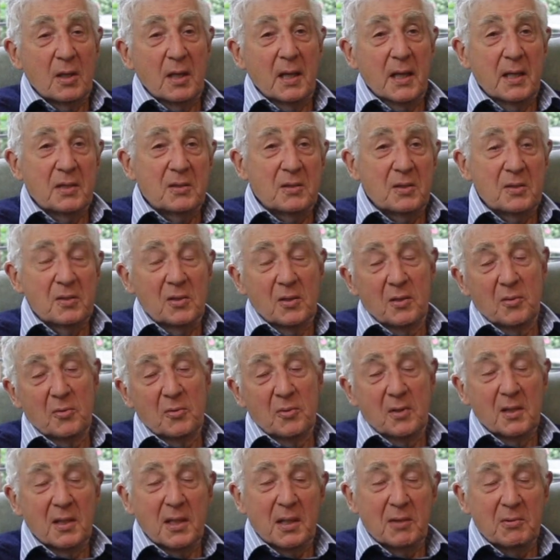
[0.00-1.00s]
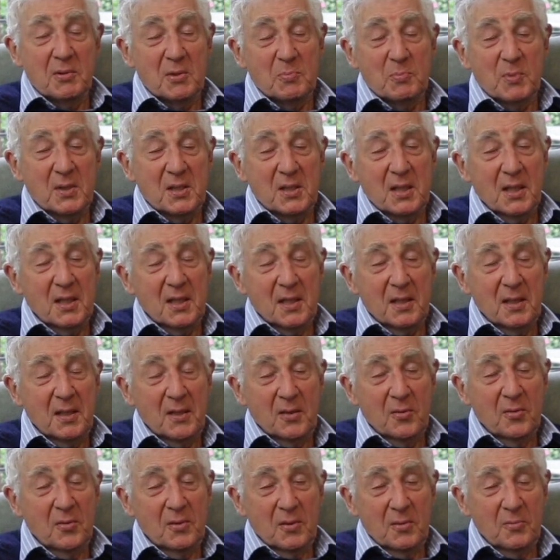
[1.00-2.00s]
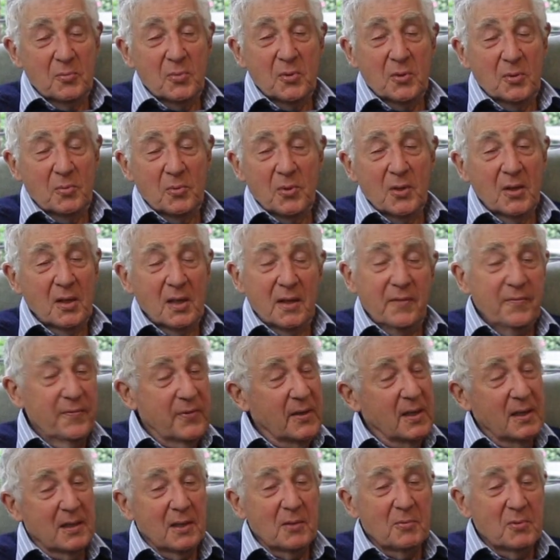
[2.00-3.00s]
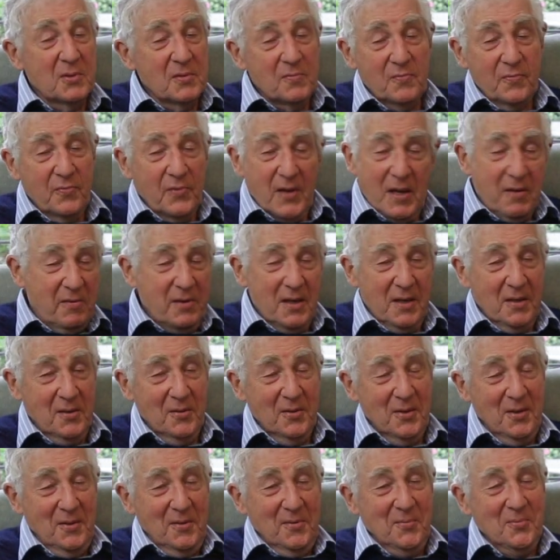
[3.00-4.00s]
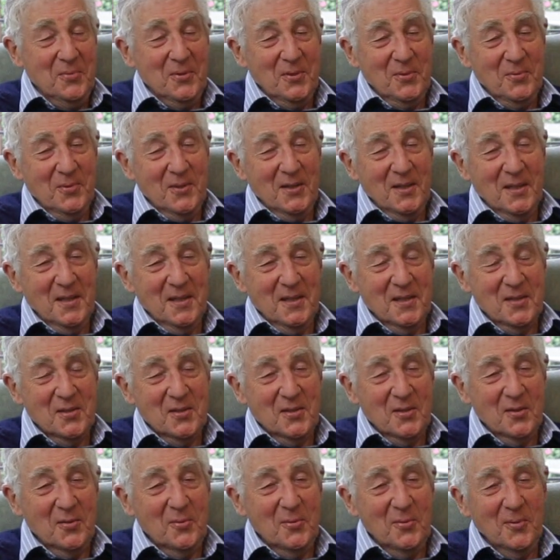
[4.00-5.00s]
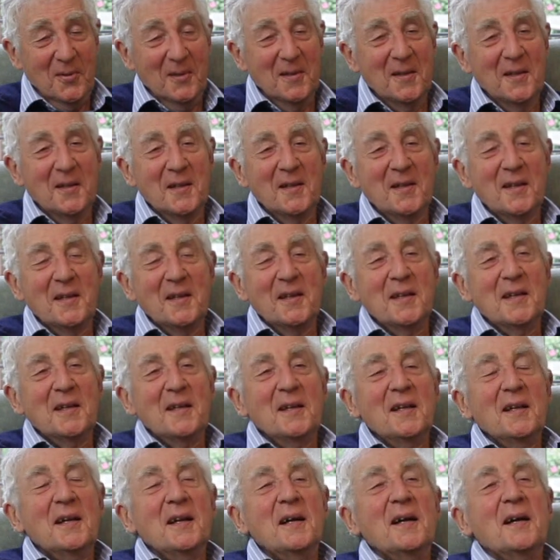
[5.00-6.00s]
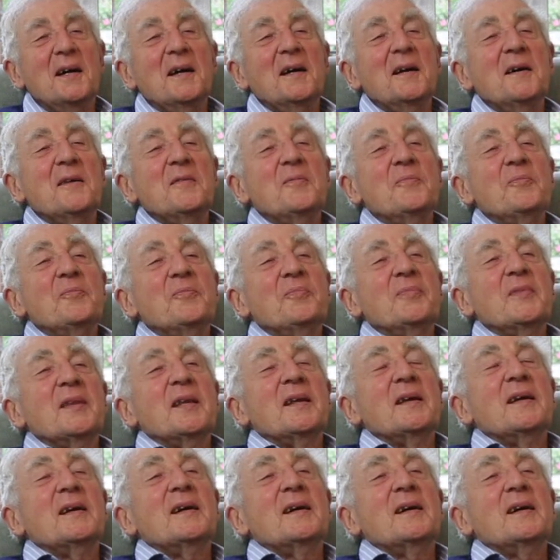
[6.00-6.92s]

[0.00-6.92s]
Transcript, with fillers: you like to do?" And I was particularly good at woodwork. In fact, I was very good at woodwork at school. Um,